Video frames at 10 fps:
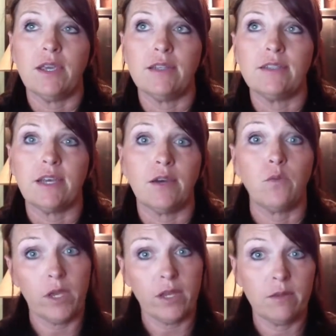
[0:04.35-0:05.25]
It's
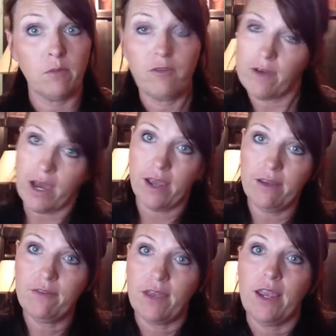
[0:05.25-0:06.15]
week number
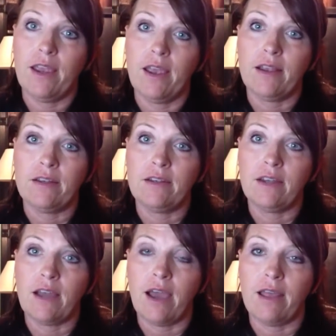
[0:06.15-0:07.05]
5,
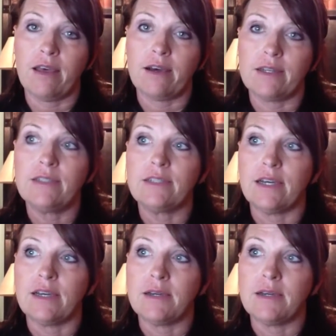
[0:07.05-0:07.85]
and I lost